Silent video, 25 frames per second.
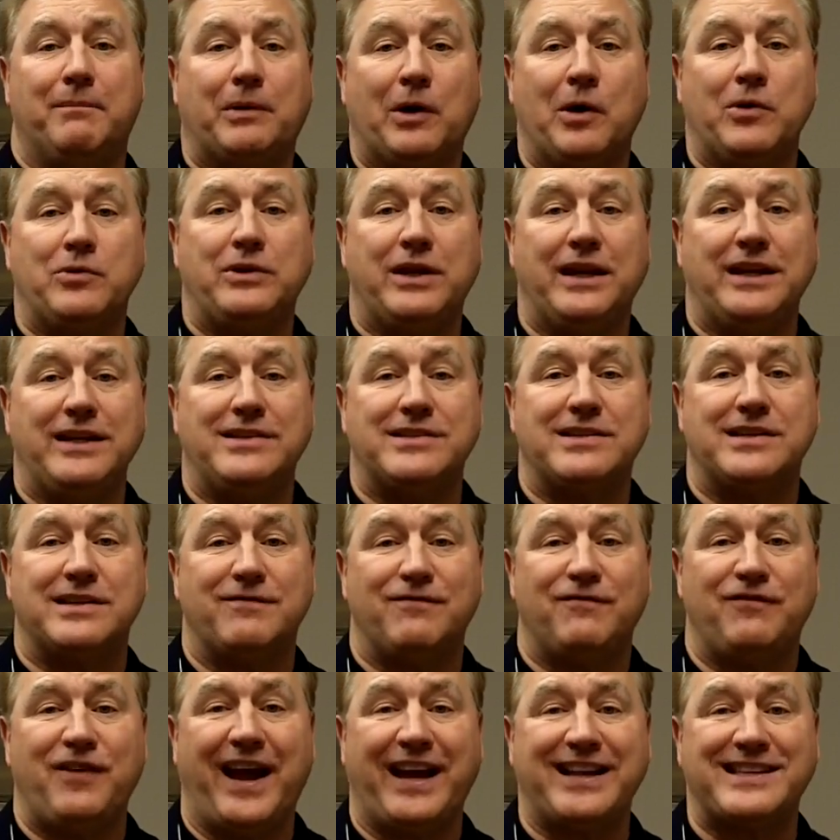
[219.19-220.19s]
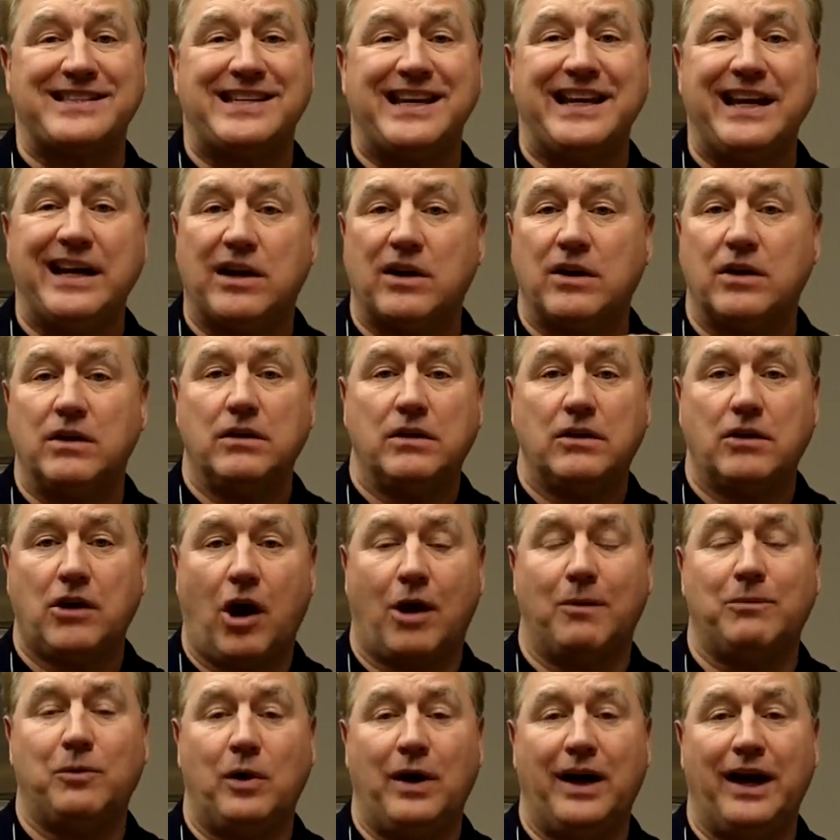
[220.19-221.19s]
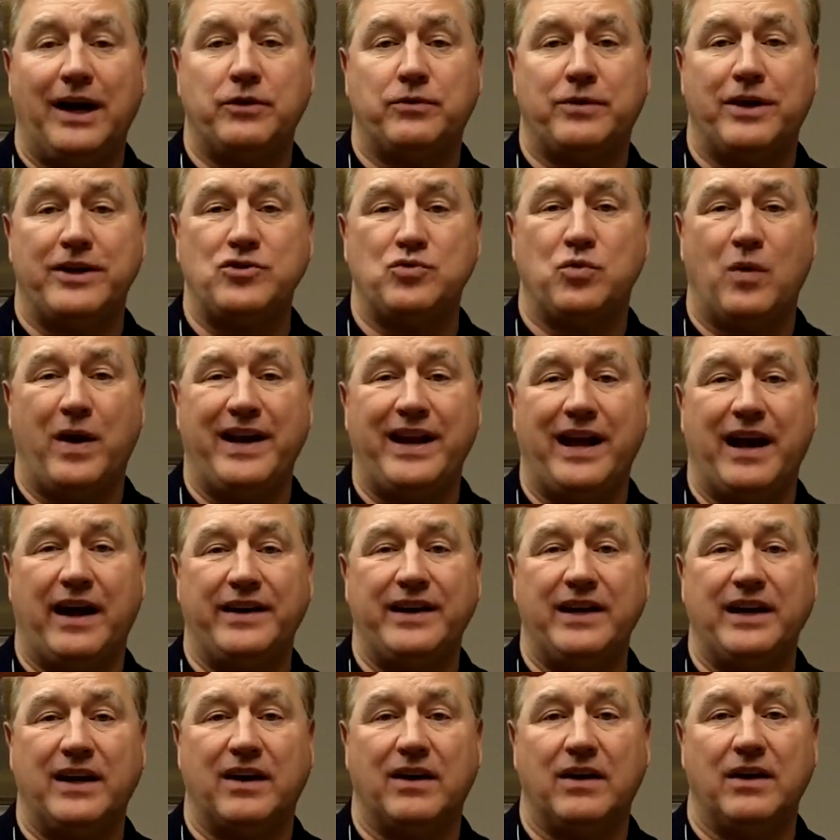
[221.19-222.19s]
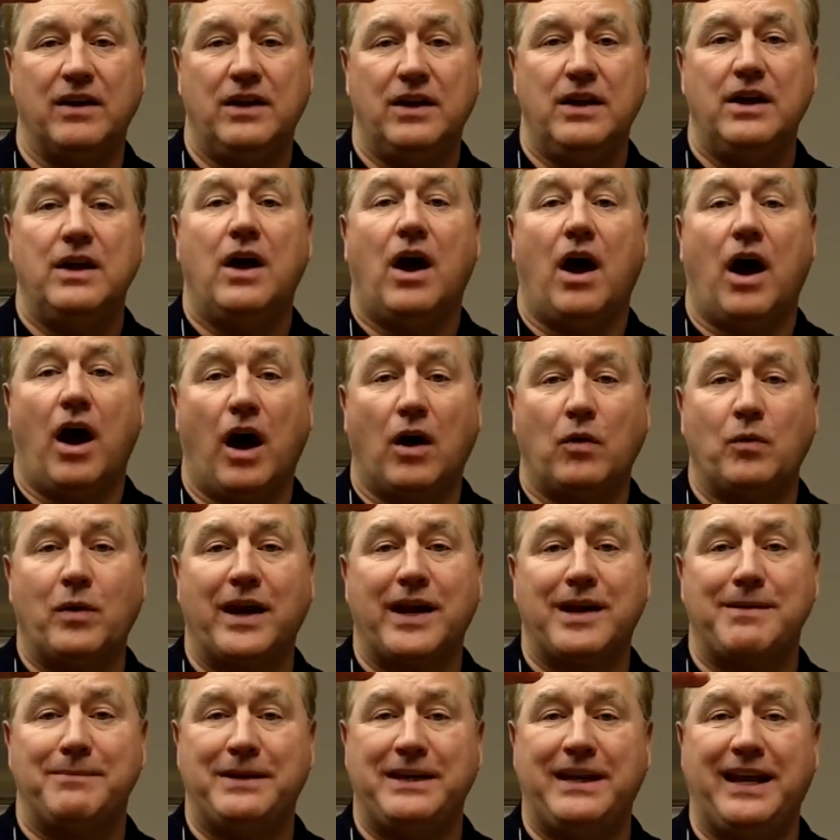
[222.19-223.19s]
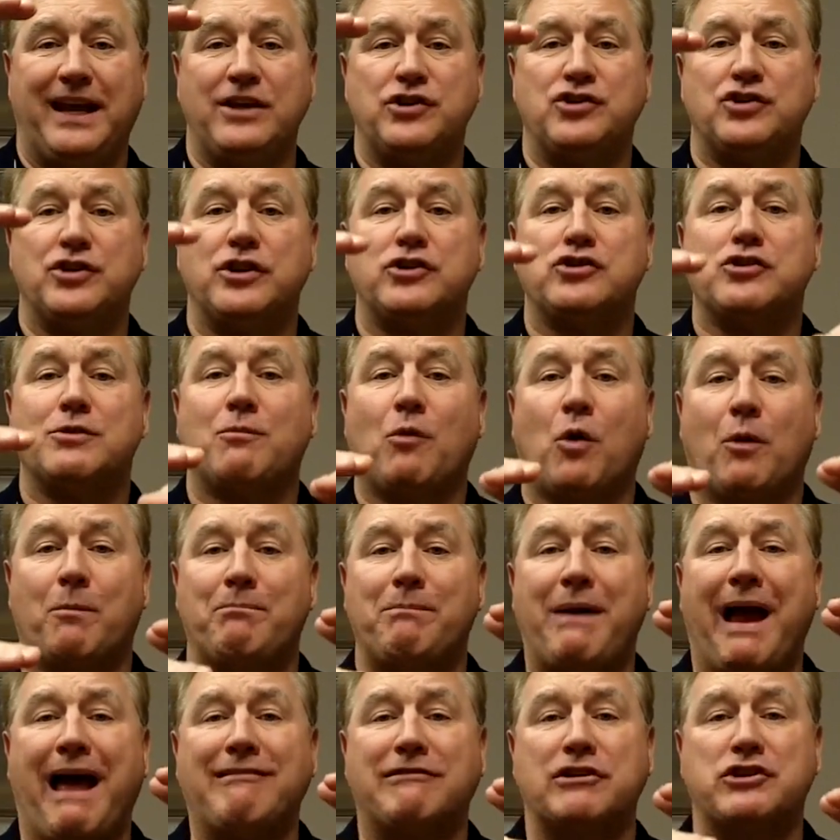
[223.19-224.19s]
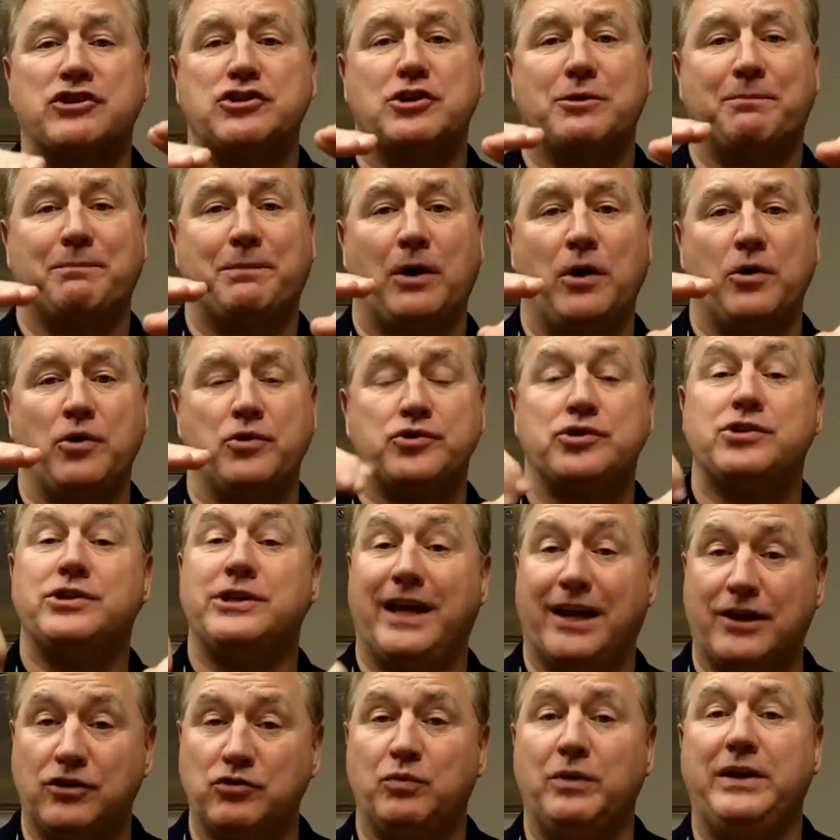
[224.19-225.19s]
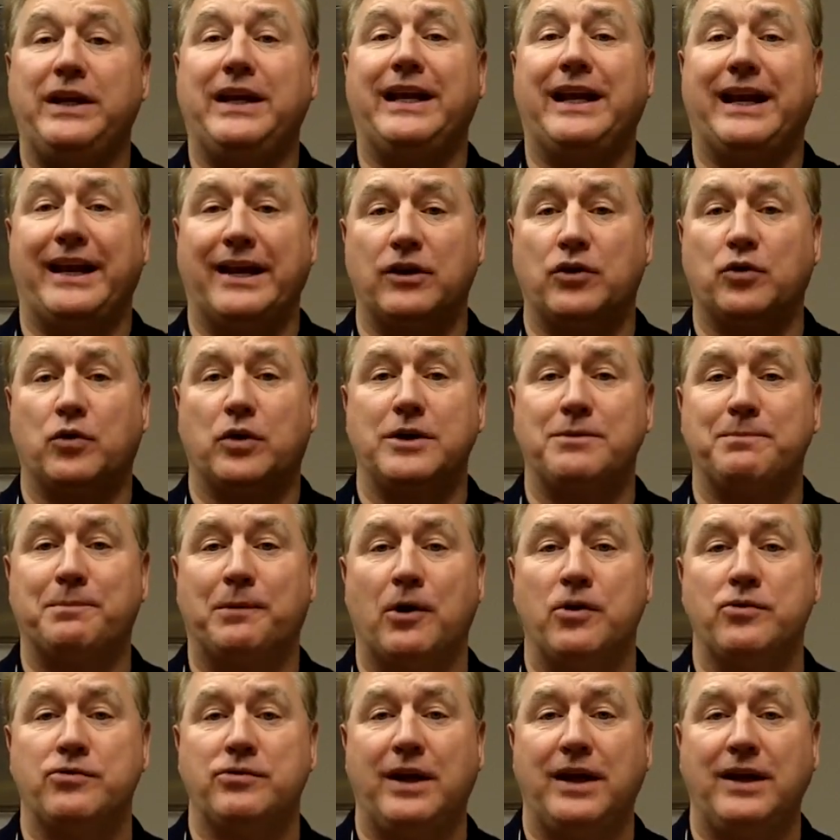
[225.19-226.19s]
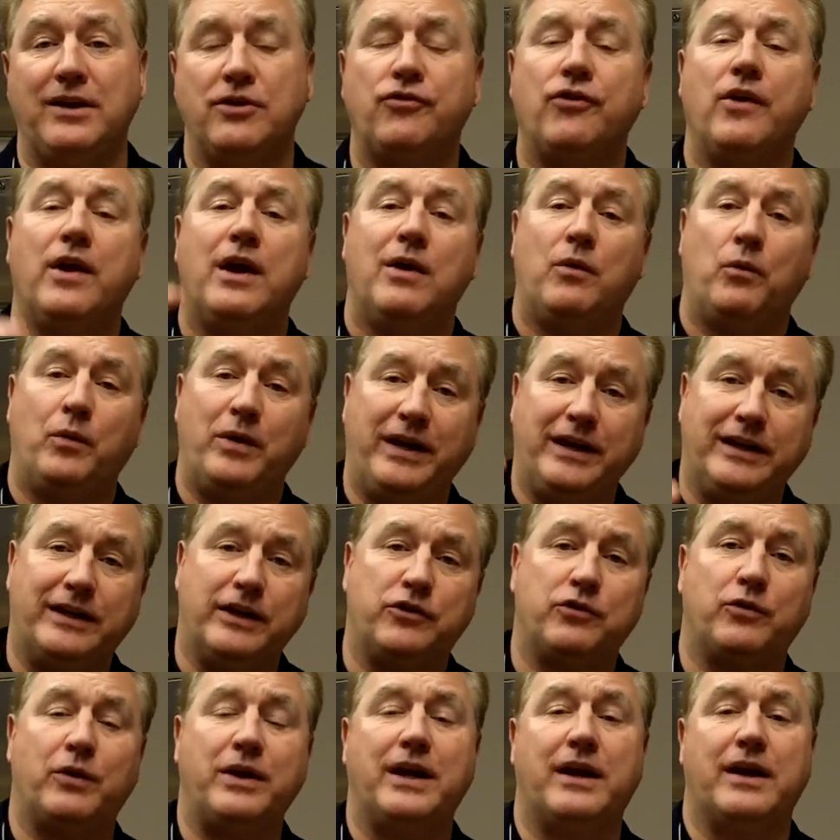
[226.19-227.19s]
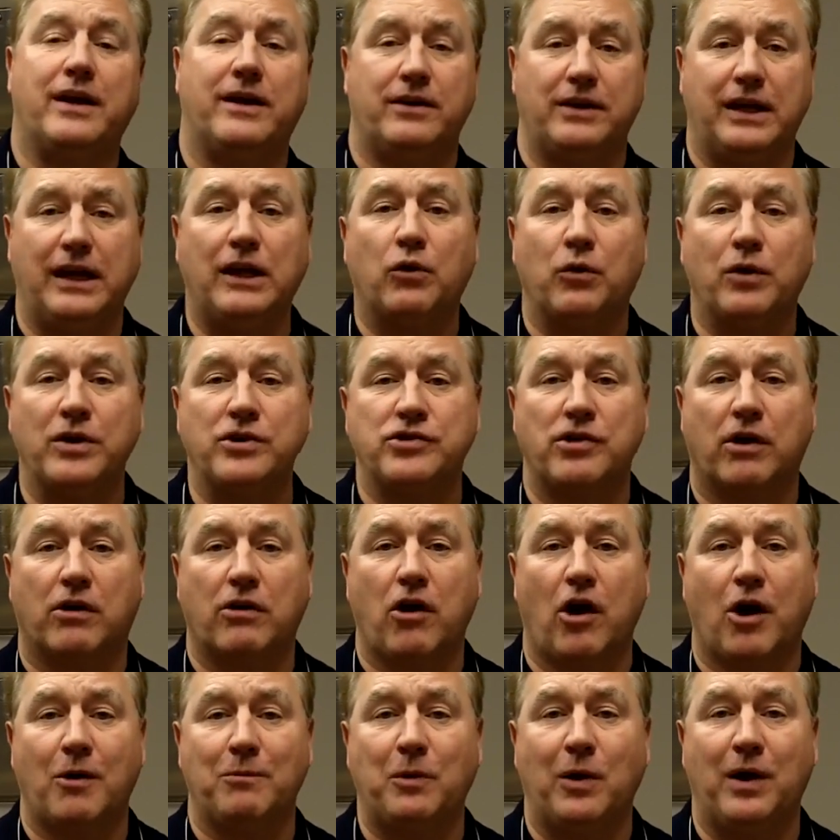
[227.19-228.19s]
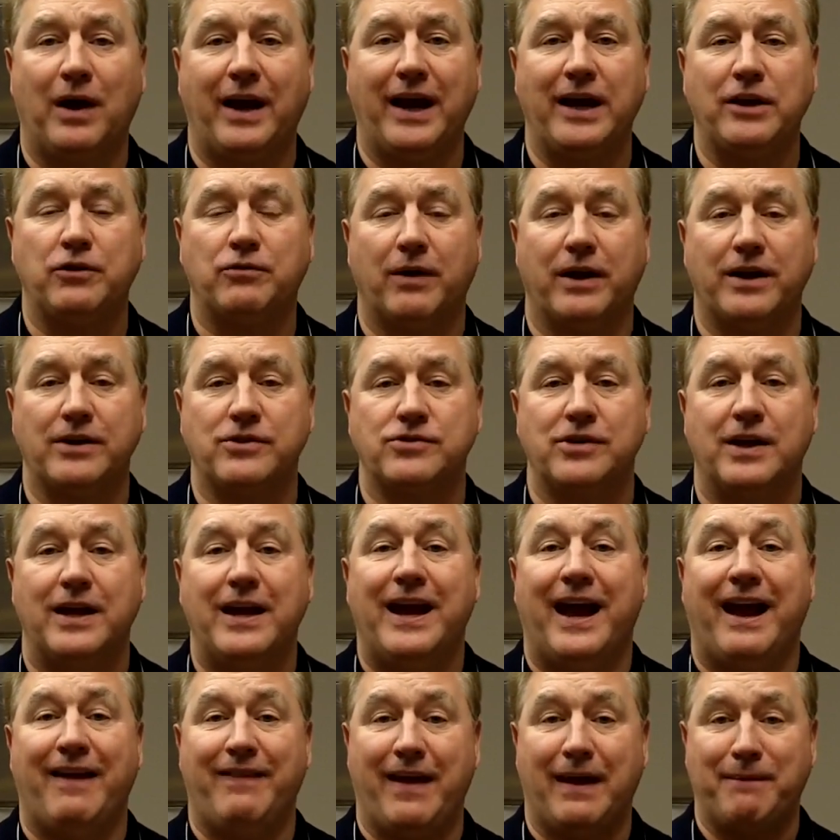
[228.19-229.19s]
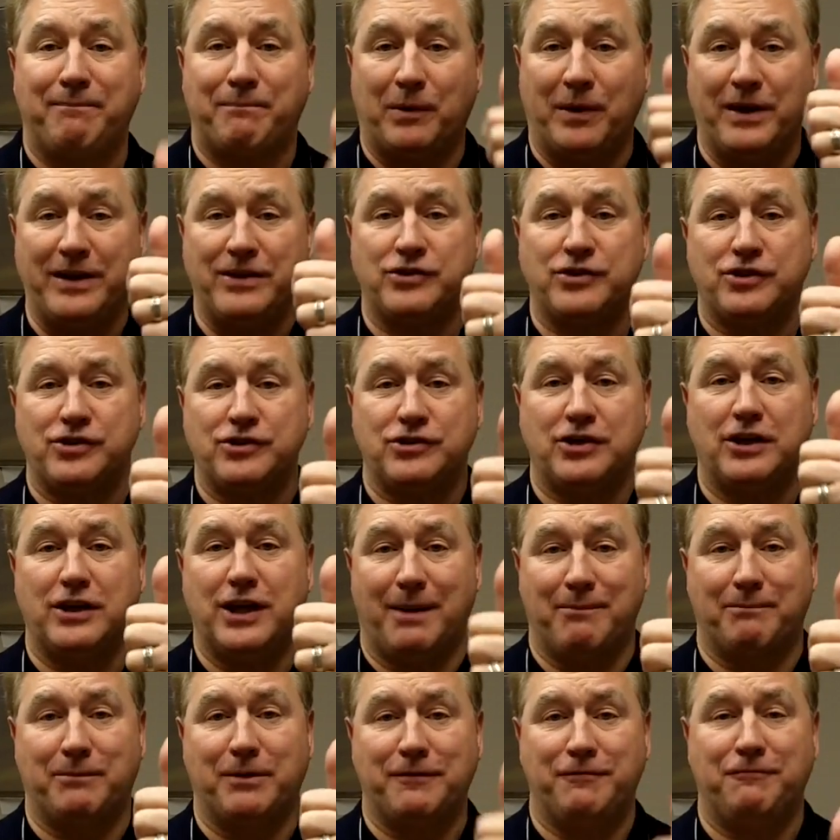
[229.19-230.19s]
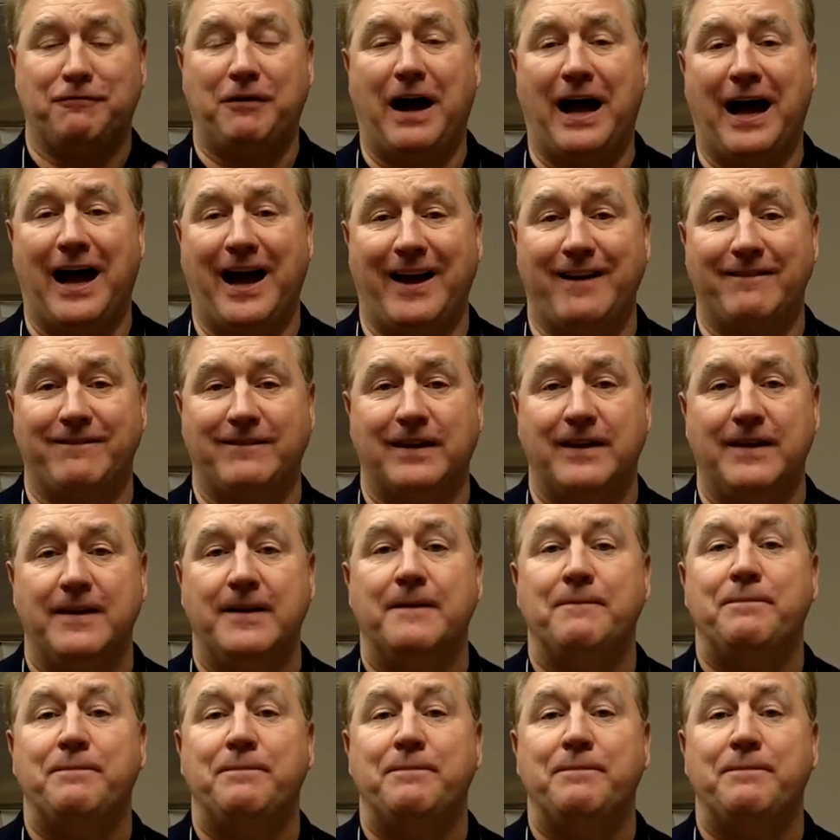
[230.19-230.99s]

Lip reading: proteins and fats here, carbohydrates way down here. Our recommendation is a more balanced approach. Yes, we need to increase proteins, we need to decrease our carbohydrates, and that brings us to number 5.